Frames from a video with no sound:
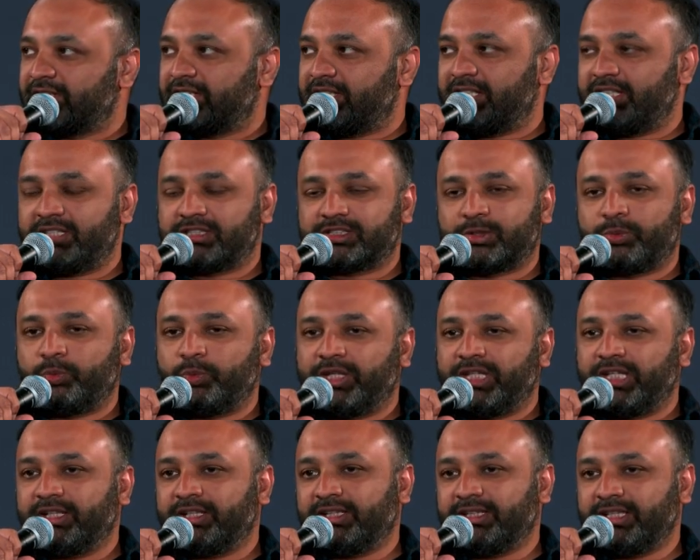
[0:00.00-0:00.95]
Is a
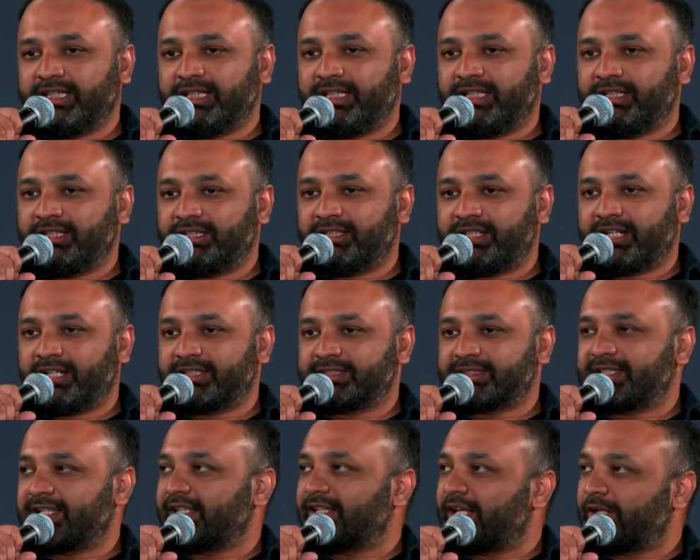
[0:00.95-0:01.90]
weekly data
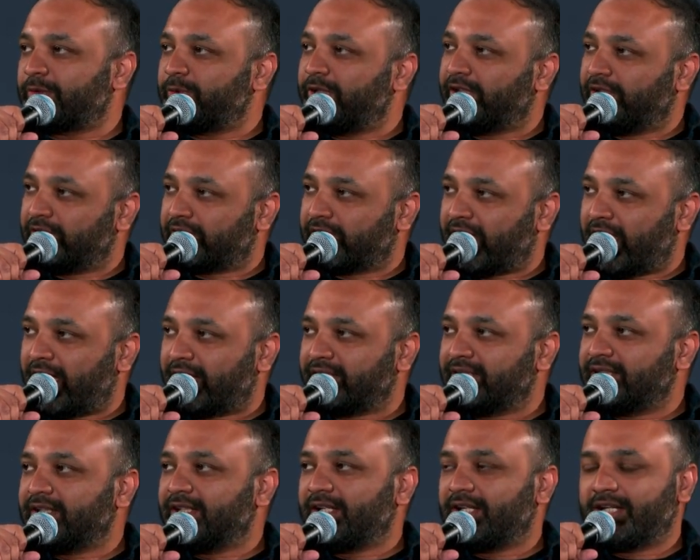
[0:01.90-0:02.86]
set that we look
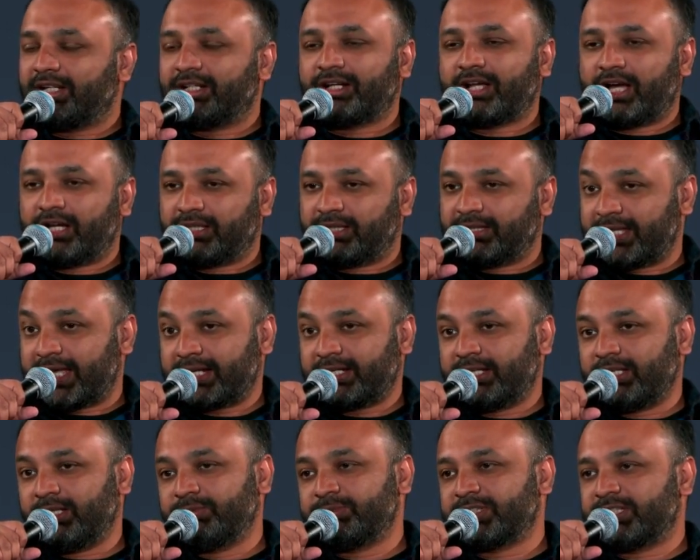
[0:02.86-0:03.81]
at, and how
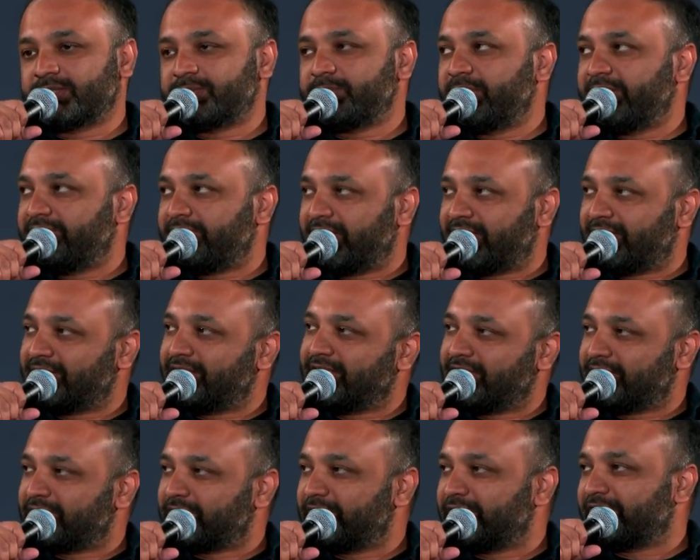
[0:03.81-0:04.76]
that helps us pivot
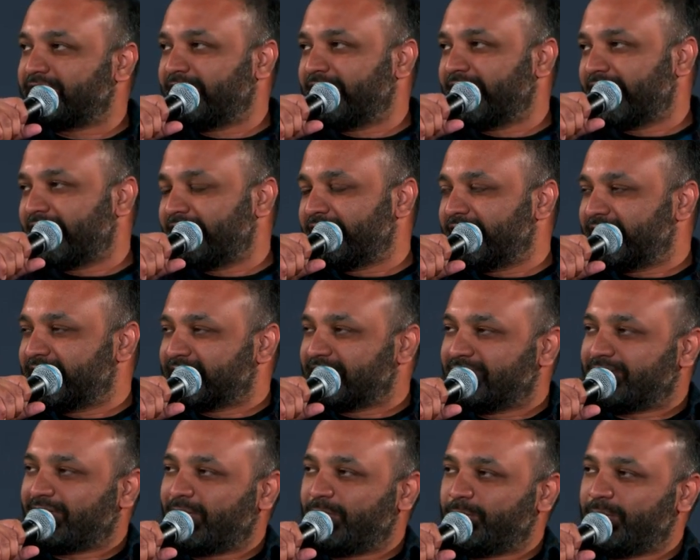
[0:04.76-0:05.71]
into different areas
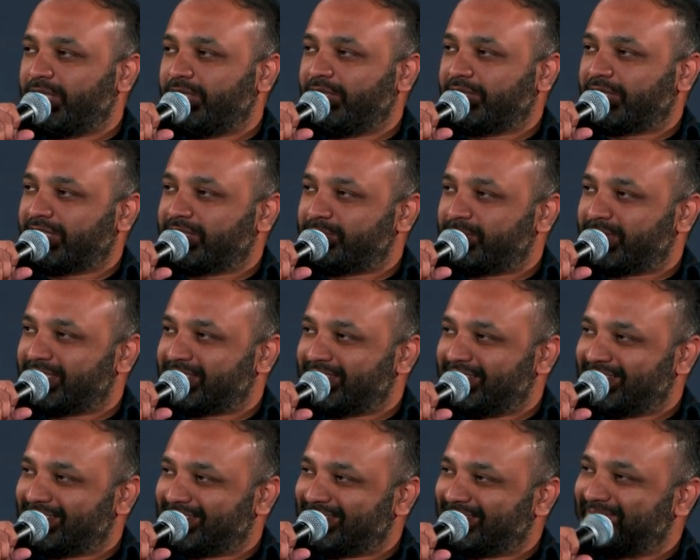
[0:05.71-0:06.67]
of how we look at the
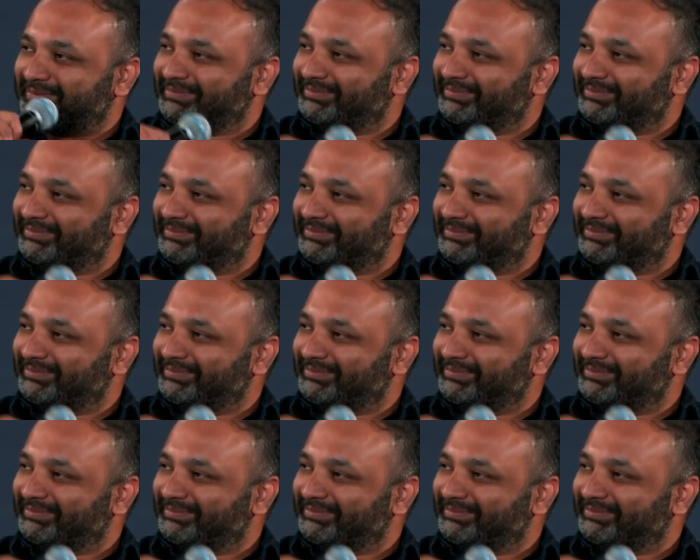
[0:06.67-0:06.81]
business.